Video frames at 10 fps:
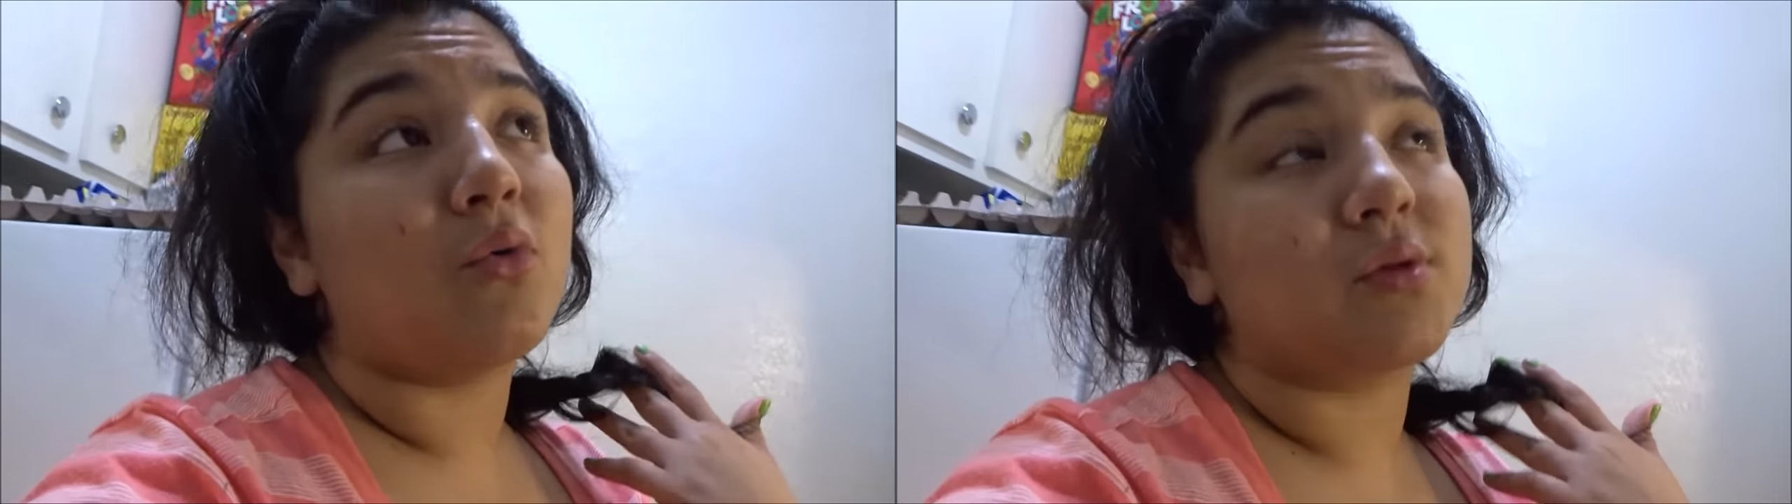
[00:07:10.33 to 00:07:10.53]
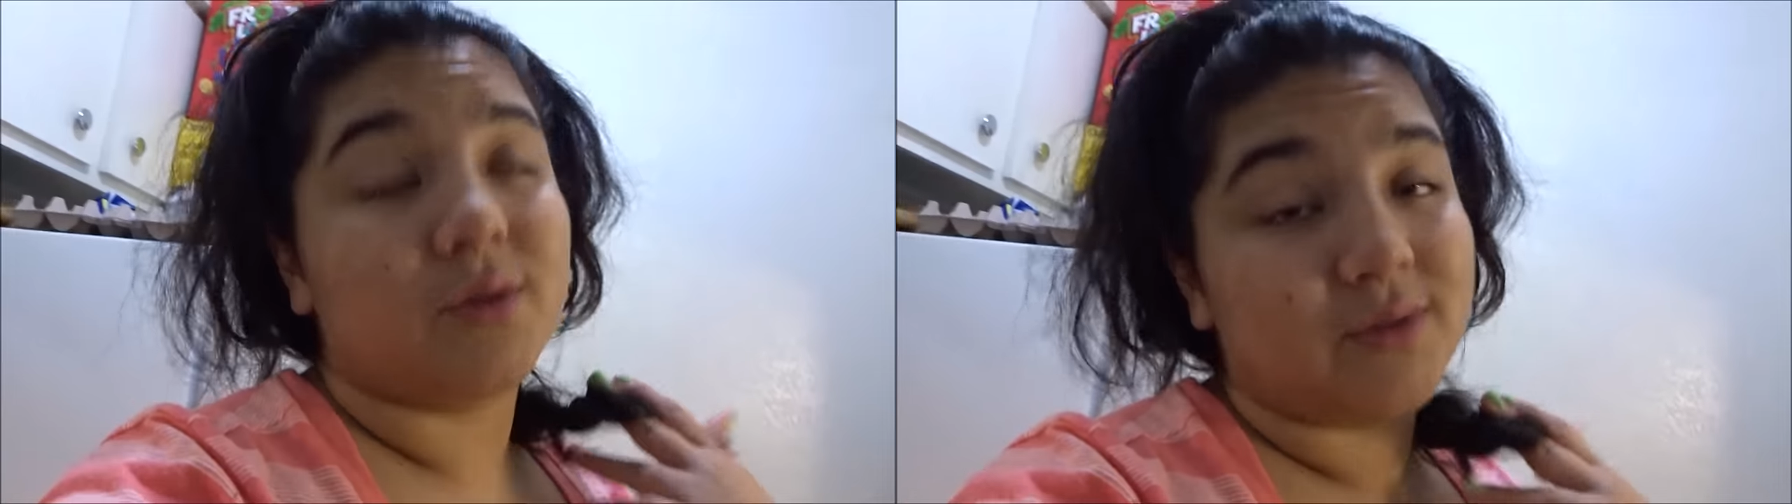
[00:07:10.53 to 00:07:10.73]

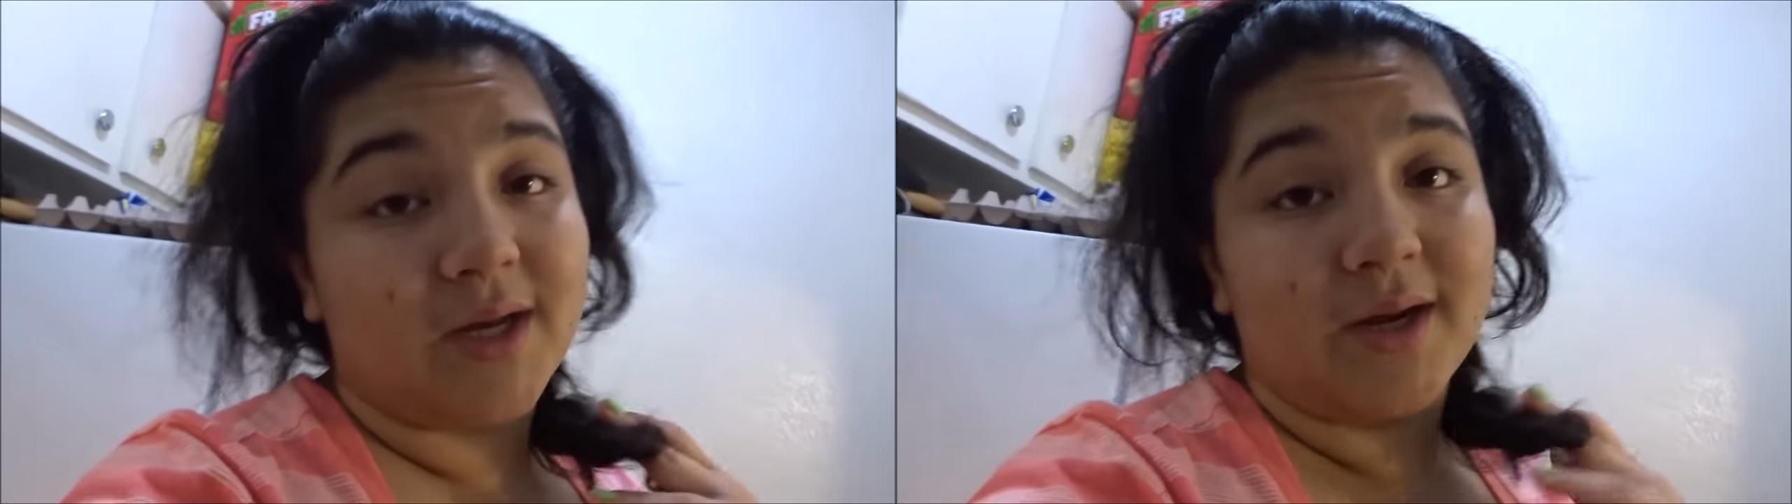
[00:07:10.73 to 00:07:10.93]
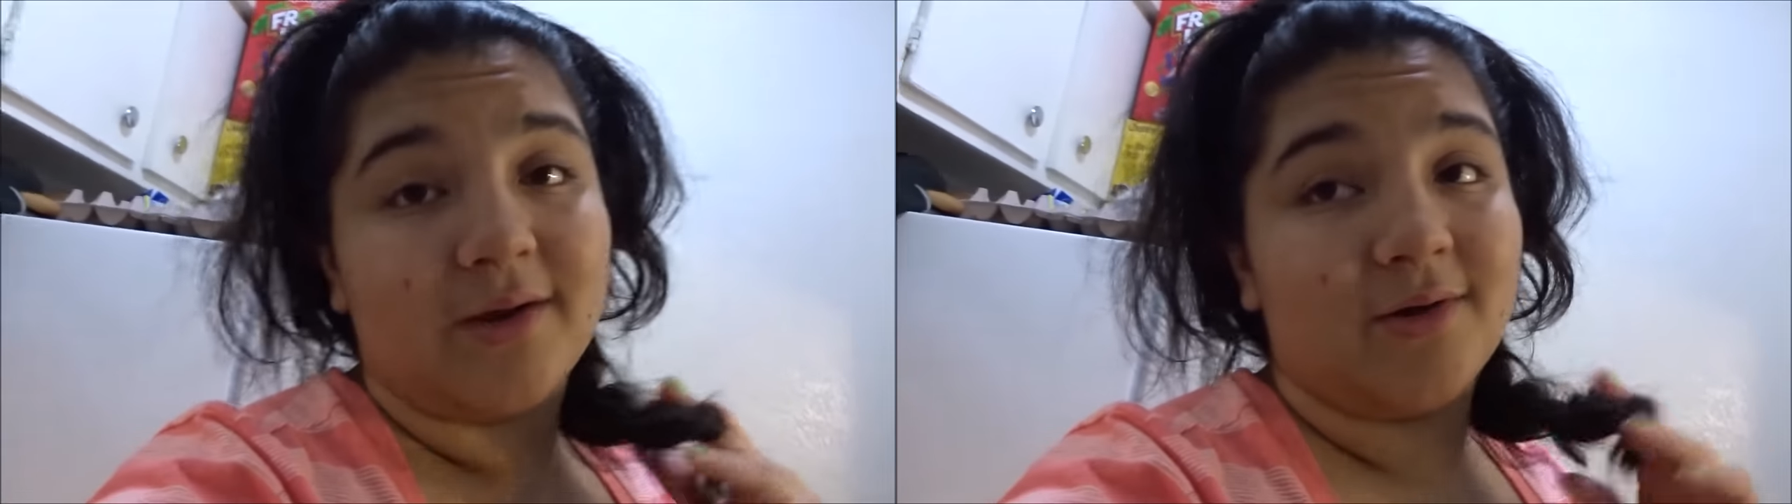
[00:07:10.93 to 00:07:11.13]
so
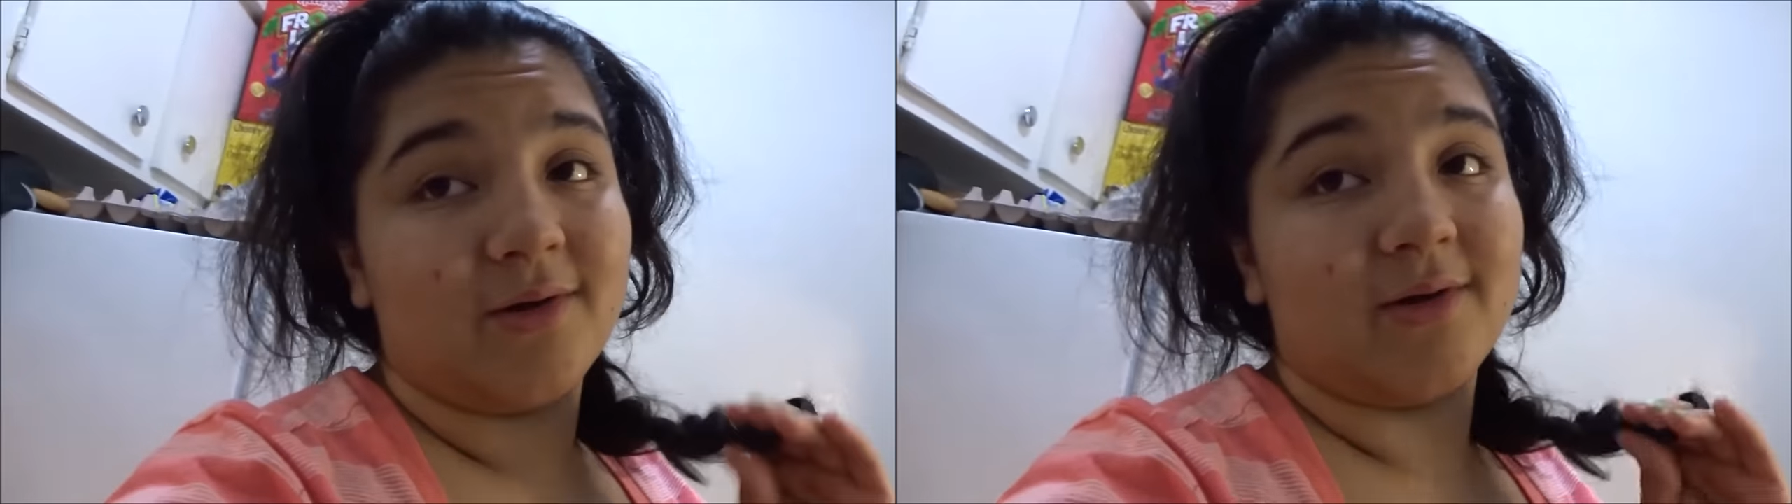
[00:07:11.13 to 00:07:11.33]
tired.